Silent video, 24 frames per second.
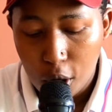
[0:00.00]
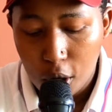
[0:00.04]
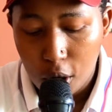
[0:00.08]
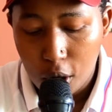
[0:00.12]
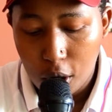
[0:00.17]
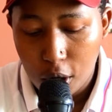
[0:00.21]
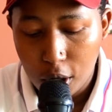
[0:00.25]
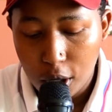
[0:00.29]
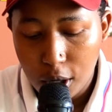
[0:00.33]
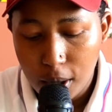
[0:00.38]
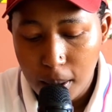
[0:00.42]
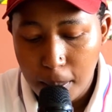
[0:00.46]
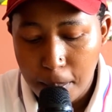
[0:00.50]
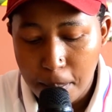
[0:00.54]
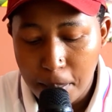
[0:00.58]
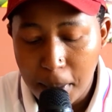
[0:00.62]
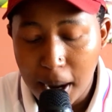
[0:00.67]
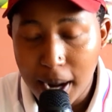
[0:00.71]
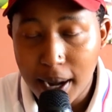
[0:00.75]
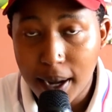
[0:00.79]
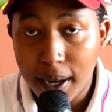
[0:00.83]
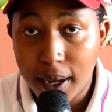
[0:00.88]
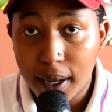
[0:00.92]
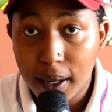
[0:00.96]
on
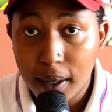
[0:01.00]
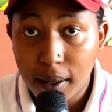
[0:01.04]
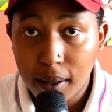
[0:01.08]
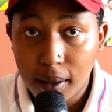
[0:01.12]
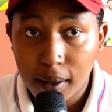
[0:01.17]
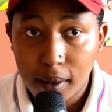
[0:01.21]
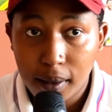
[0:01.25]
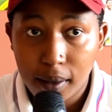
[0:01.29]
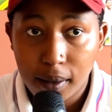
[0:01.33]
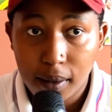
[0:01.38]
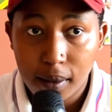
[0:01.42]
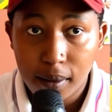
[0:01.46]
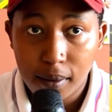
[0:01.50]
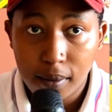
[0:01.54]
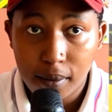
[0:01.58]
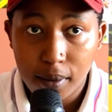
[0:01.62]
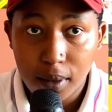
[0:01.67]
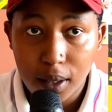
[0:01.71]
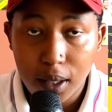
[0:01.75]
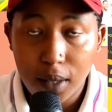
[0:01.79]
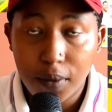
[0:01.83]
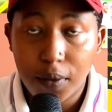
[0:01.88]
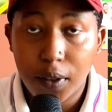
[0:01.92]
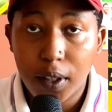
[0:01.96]
Monday
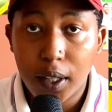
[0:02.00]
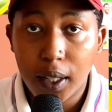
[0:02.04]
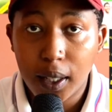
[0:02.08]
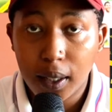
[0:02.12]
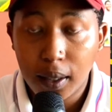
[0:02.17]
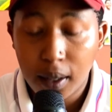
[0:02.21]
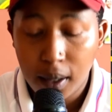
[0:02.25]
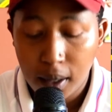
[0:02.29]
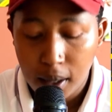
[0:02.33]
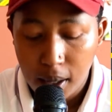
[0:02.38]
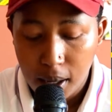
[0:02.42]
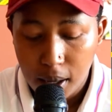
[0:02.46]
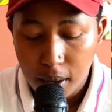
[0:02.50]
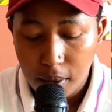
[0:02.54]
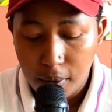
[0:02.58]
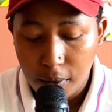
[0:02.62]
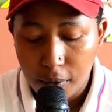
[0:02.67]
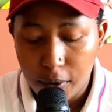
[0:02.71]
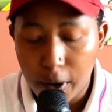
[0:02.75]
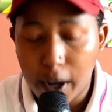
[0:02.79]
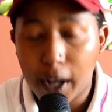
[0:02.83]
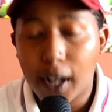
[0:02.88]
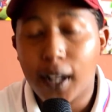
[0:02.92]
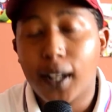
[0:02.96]
evening,
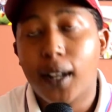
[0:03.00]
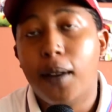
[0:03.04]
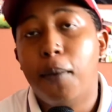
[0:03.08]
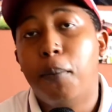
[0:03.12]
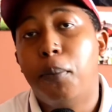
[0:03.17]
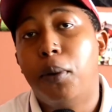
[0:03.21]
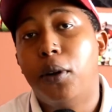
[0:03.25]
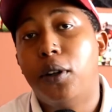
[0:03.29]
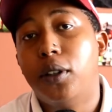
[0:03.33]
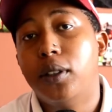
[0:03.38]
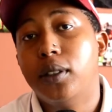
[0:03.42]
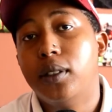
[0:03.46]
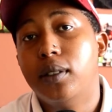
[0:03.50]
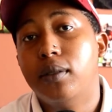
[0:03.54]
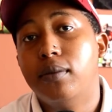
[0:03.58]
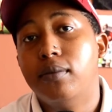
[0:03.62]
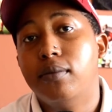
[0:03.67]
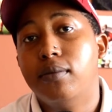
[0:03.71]
Frank Lampard,